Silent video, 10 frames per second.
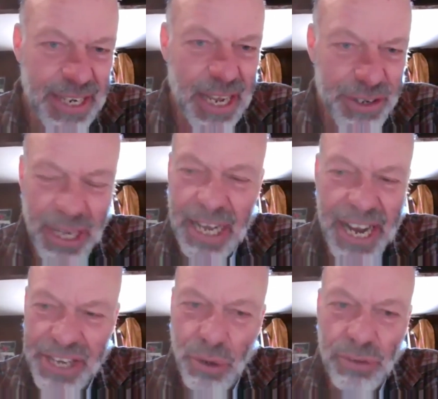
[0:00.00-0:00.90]

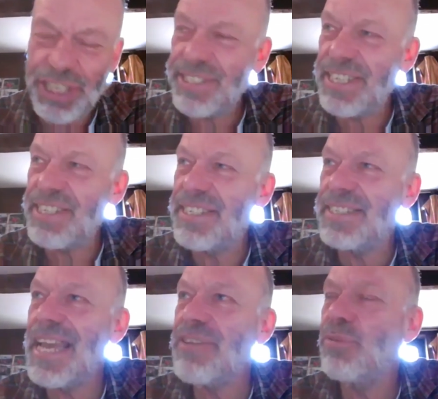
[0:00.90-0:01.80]
not just in
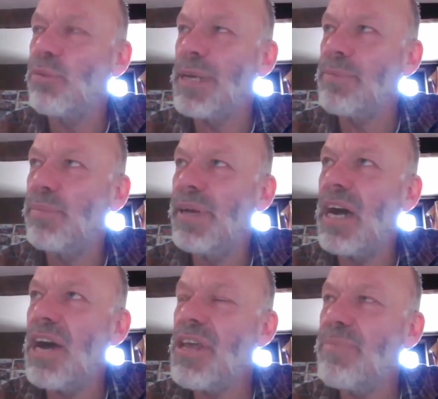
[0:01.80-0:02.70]
susceptible people, but
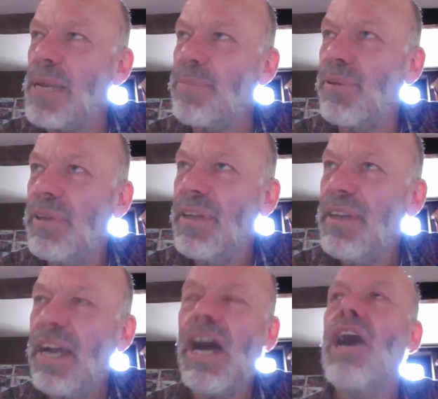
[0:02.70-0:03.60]
are
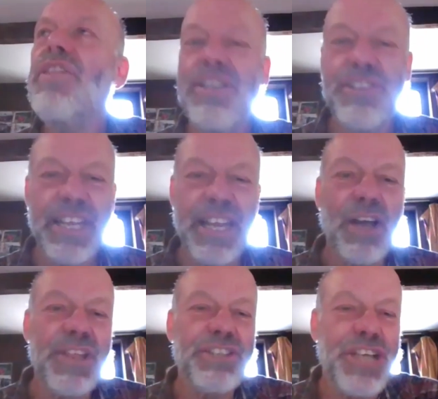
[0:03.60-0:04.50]

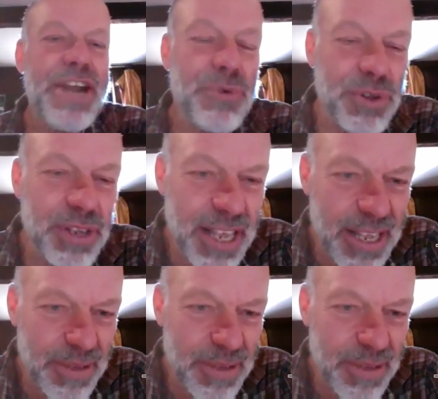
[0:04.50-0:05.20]
there general